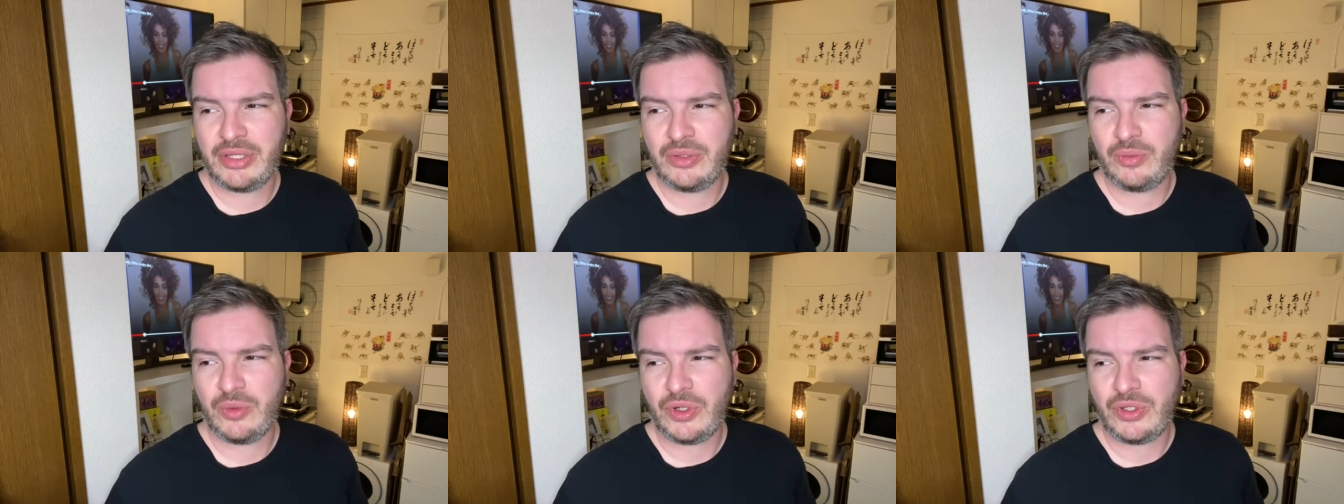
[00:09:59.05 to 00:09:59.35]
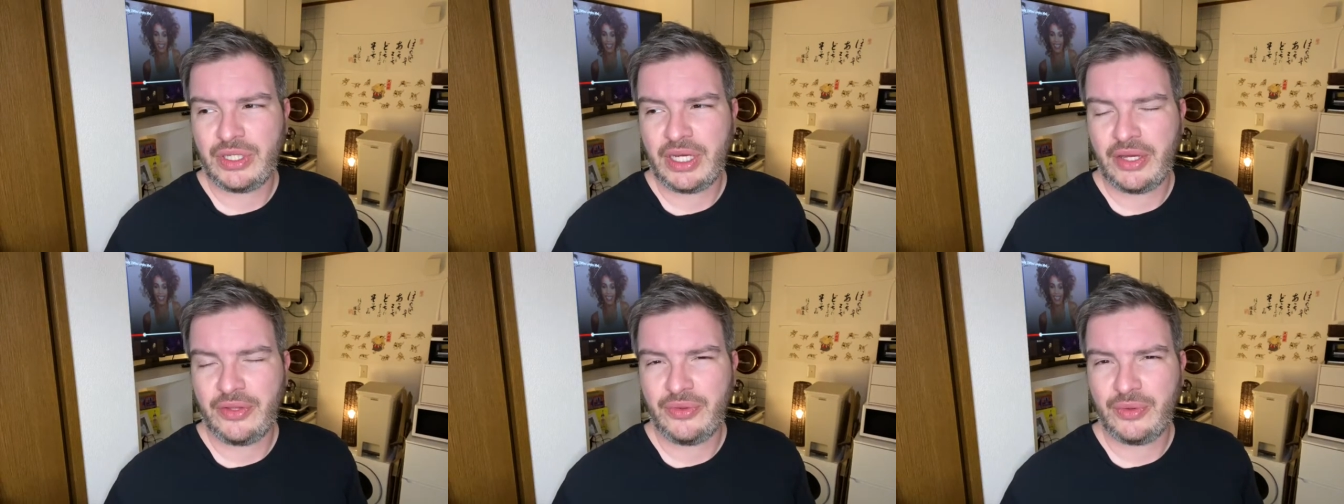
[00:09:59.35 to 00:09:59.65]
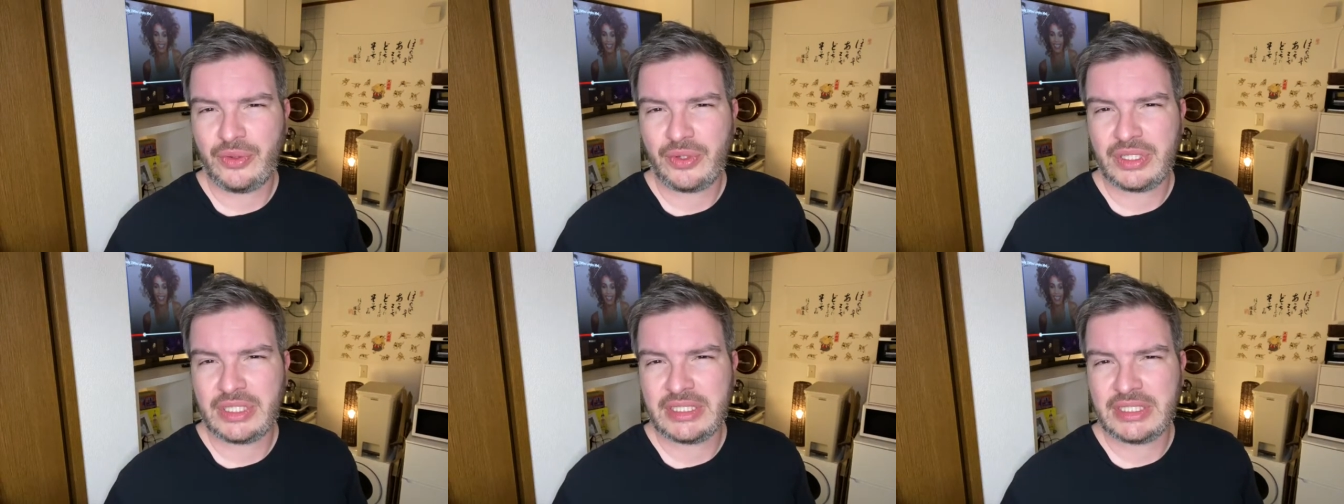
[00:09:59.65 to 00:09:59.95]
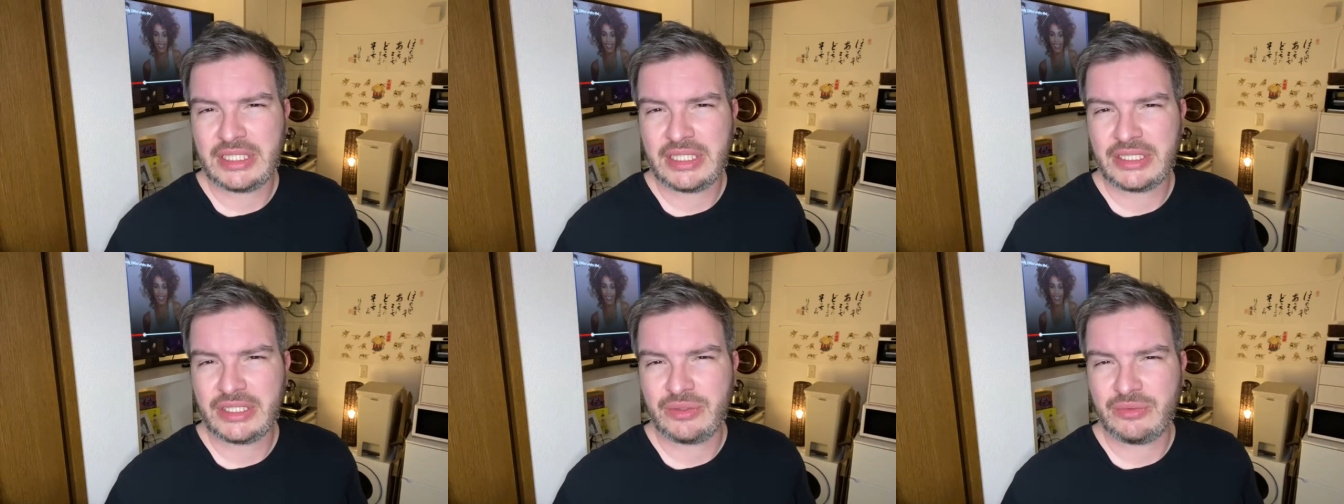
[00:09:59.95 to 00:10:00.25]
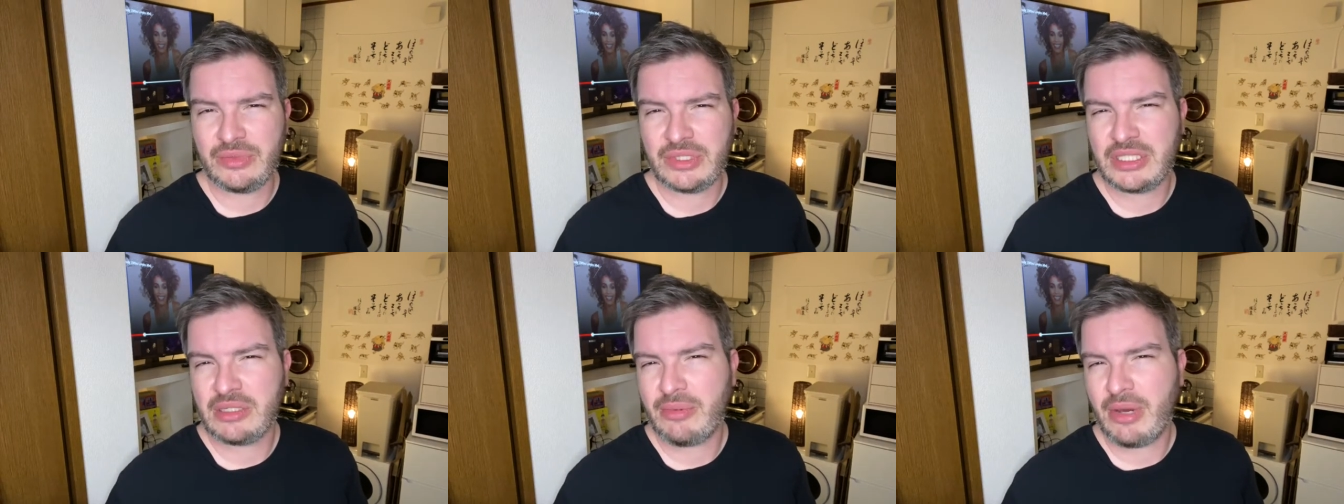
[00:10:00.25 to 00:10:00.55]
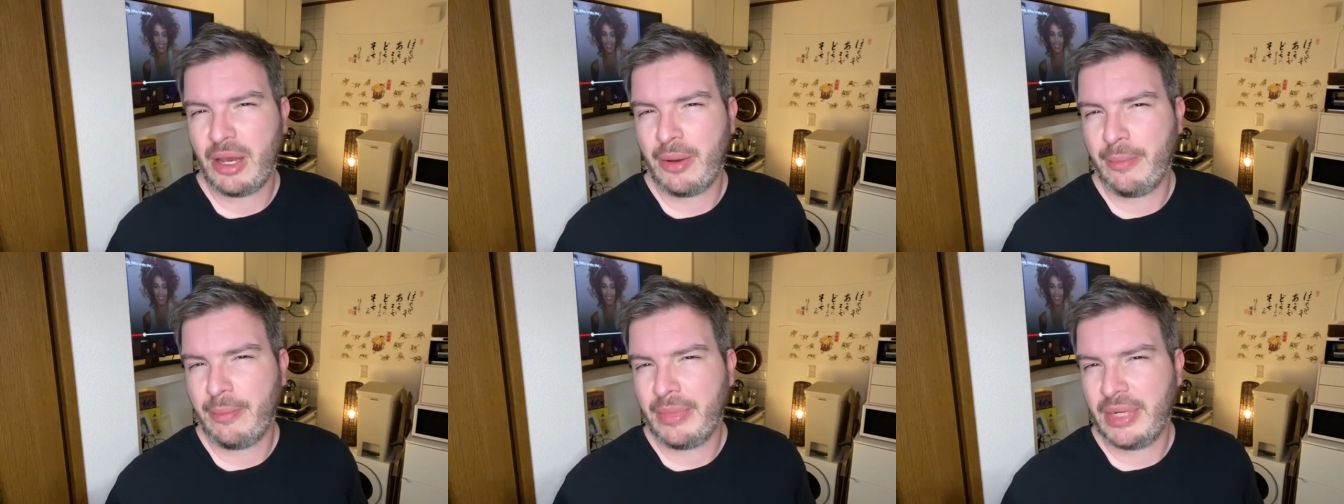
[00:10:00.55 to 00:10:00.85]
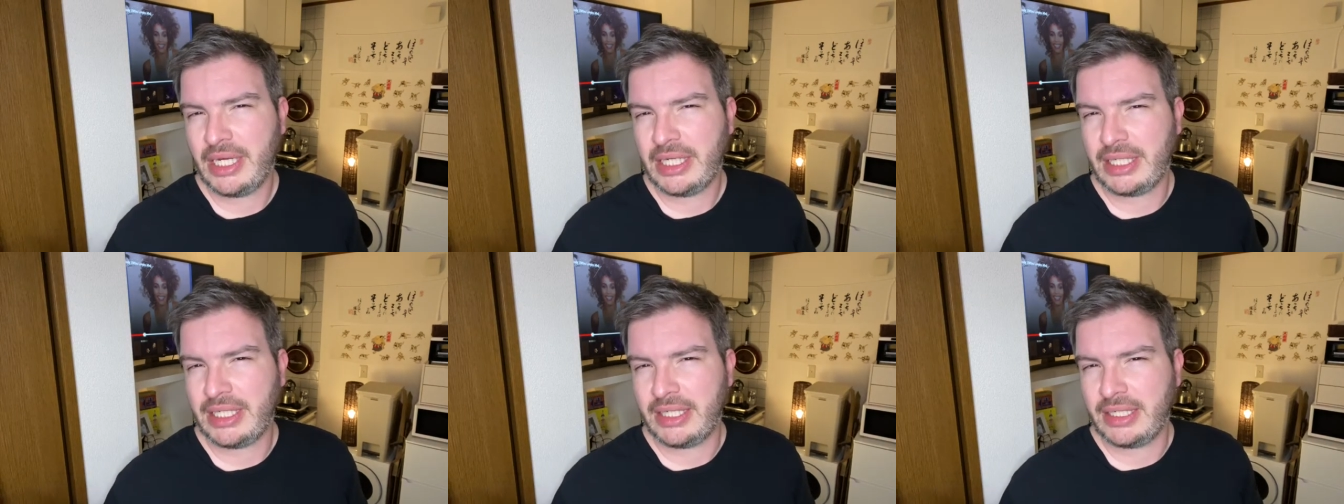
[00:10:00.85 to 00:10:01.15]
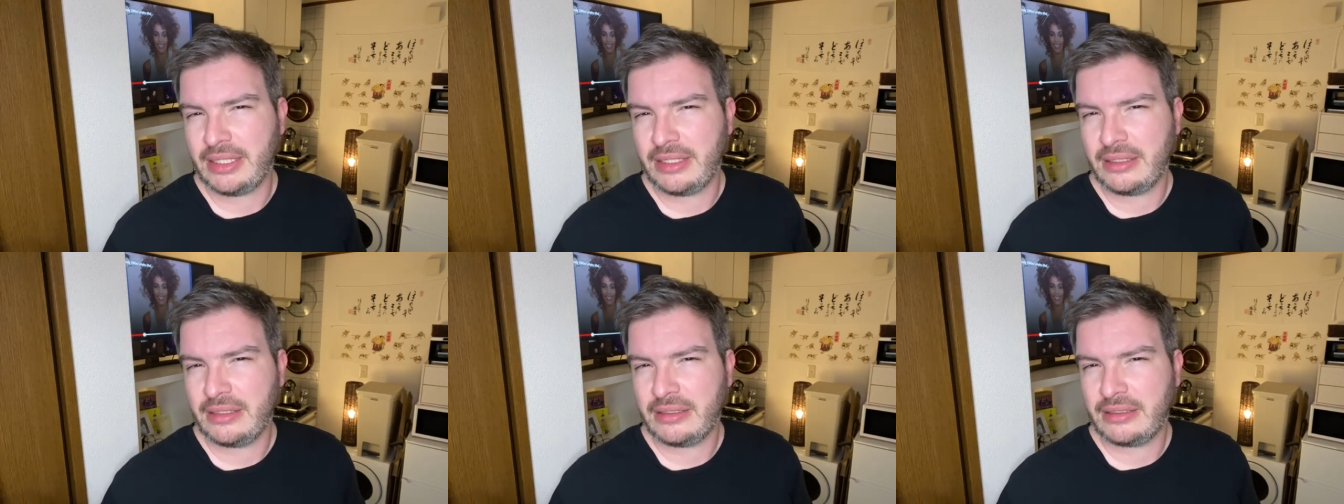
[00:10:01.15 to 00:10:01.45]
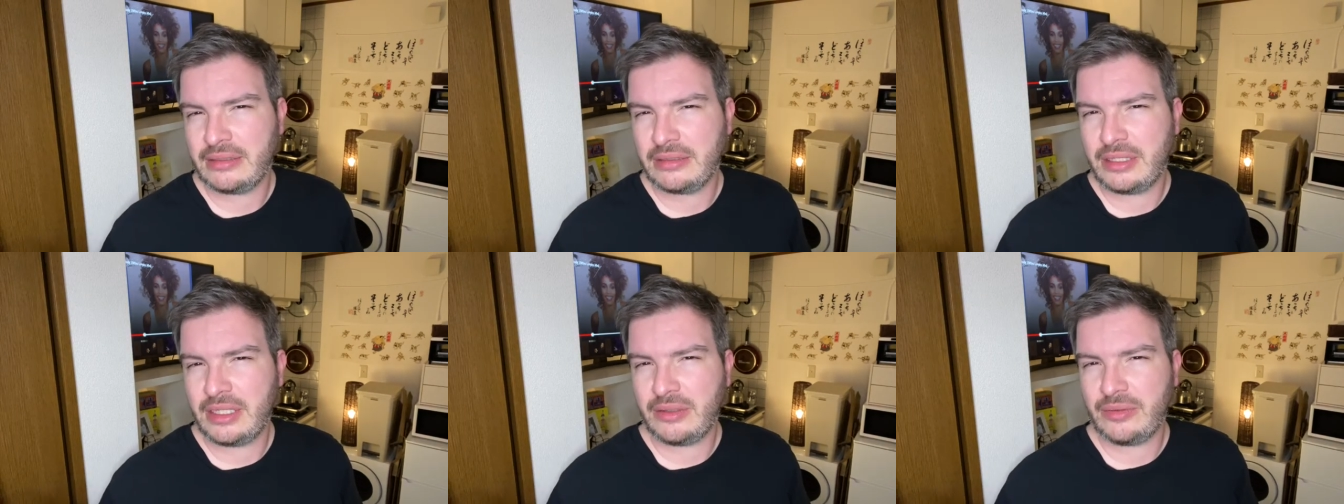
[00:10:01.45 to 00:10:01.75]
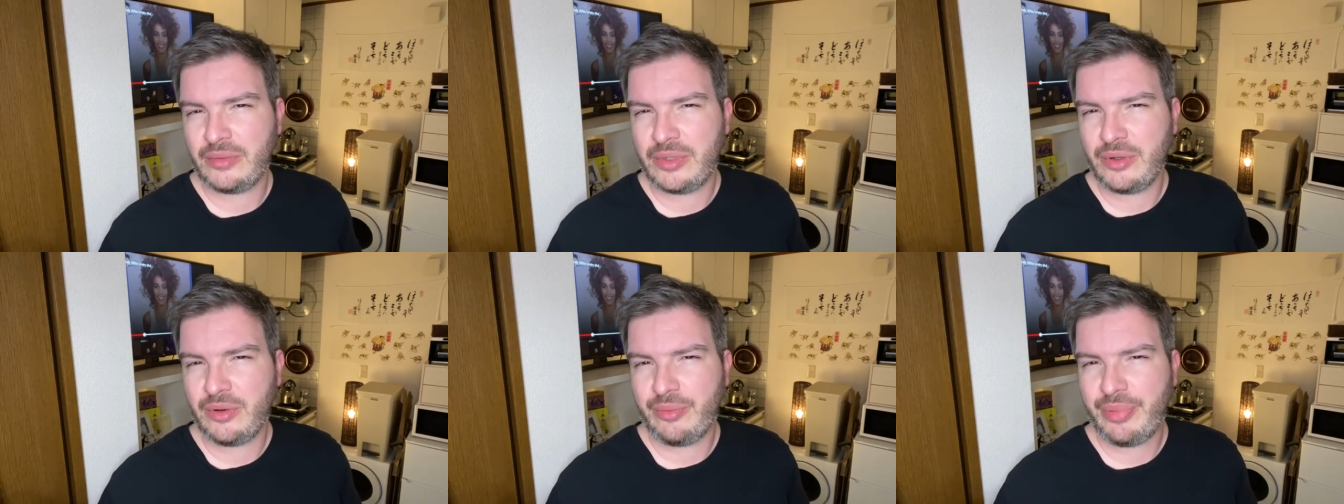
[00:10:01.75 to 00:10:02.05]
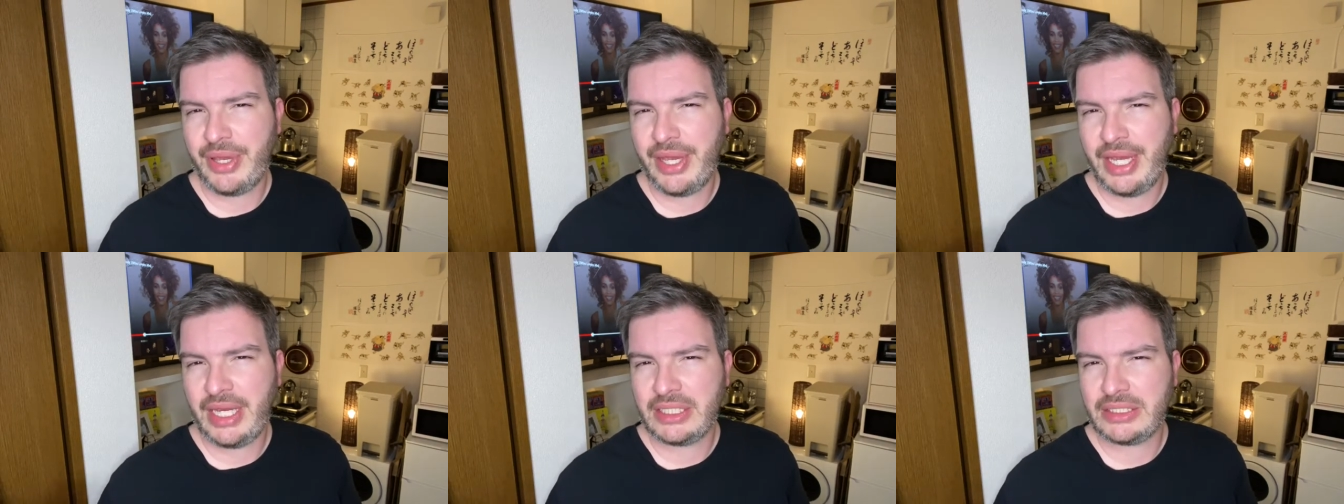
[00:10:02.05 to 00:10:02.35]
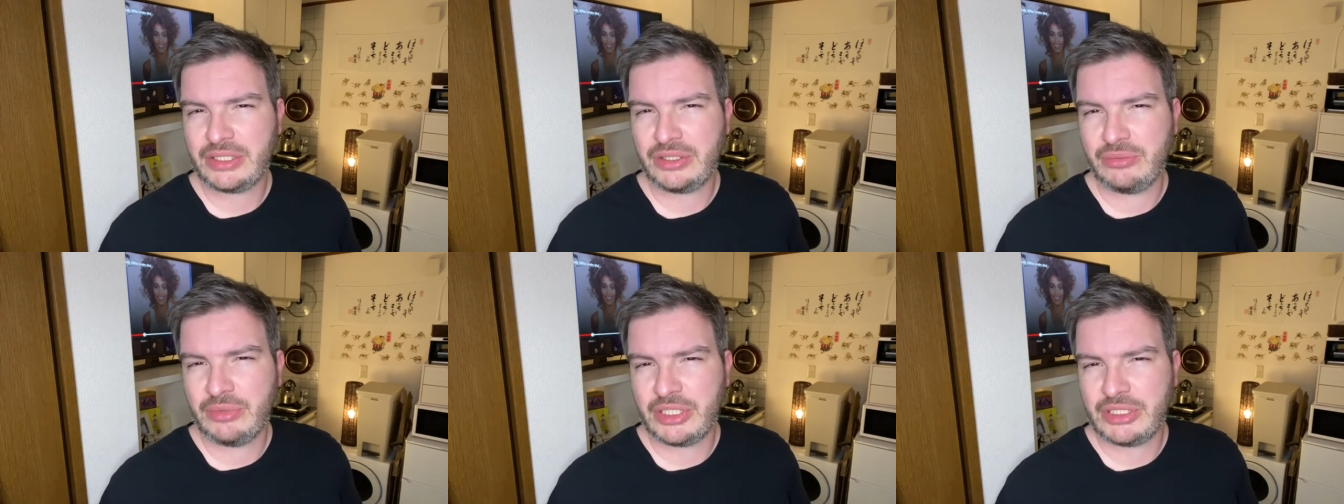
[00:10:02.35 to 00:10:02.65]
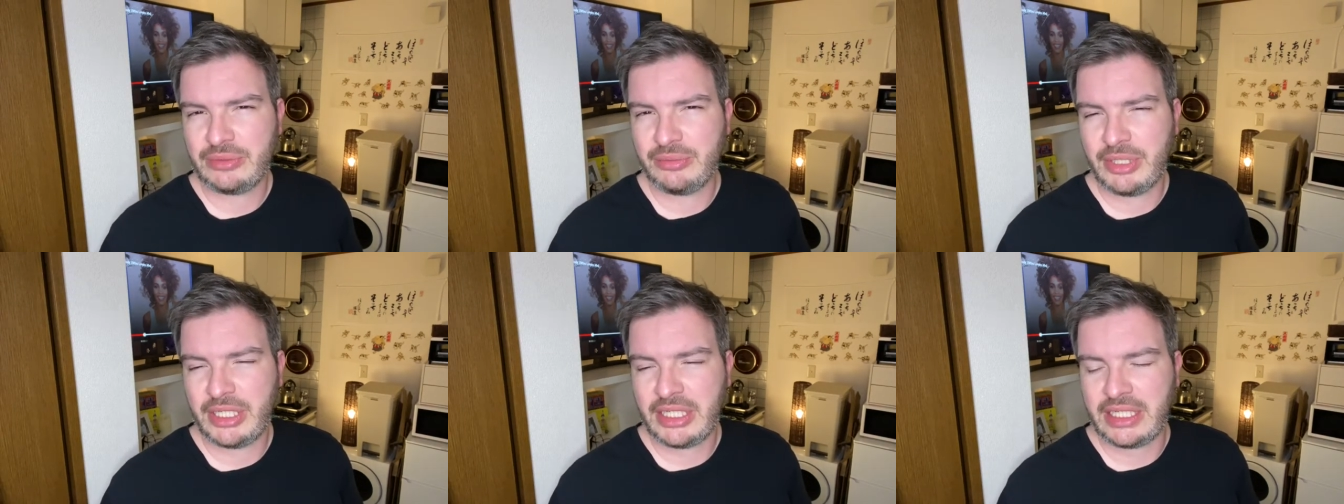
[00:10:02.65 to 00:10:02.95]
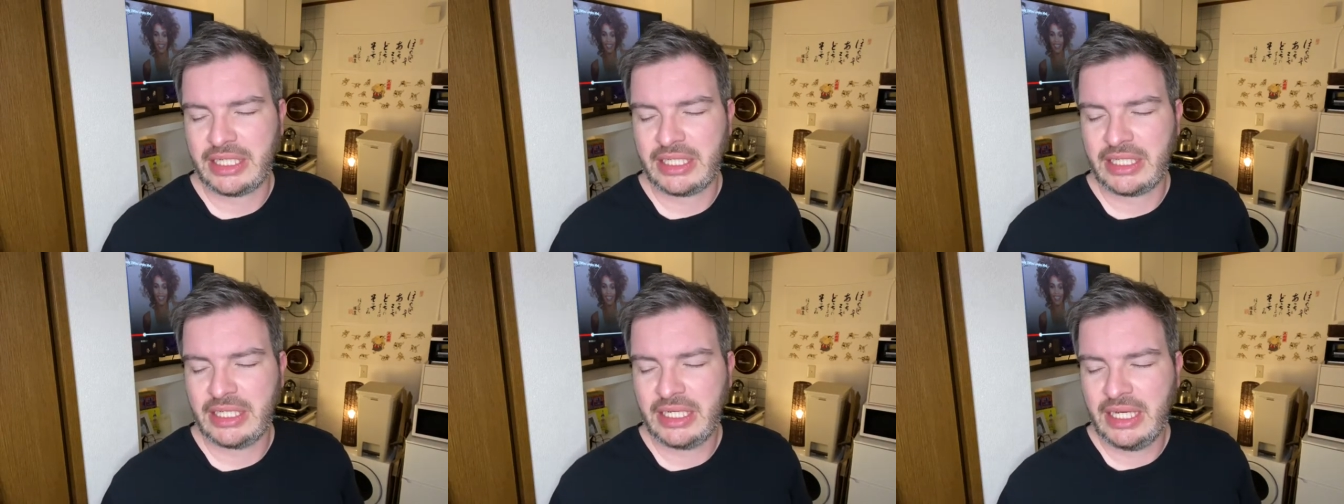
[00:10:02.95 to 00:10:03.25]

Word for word: the World Health Organization was about money, that we were paying too much money.